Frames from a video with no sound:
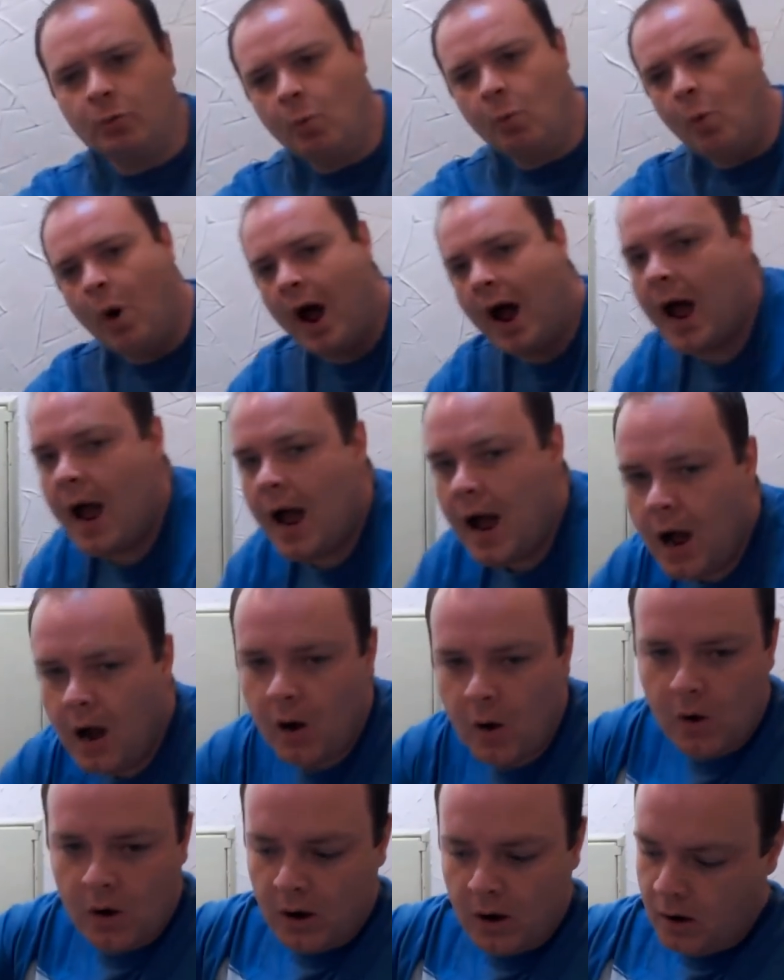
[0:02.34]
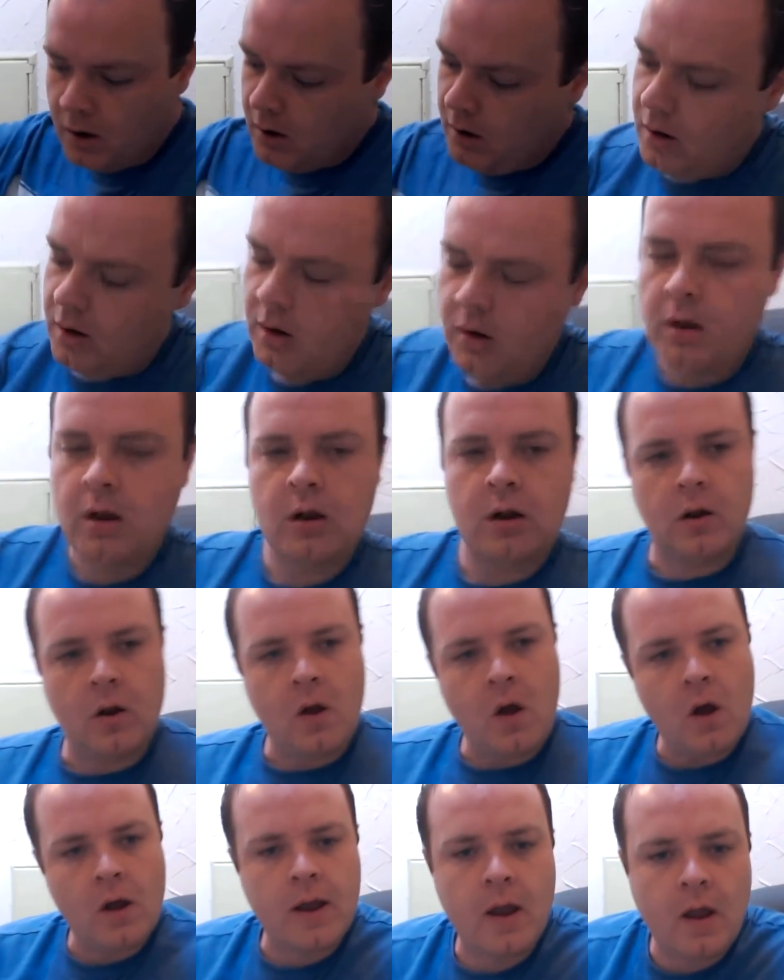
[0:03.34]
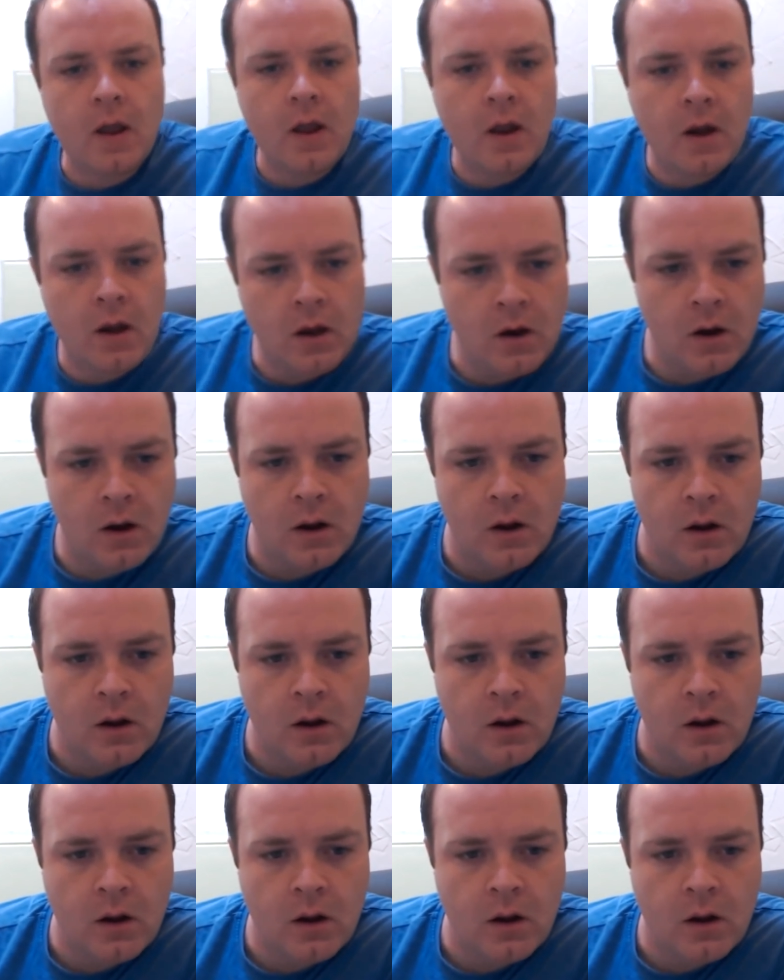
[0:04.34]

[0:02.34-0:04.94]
some WoW! Log in.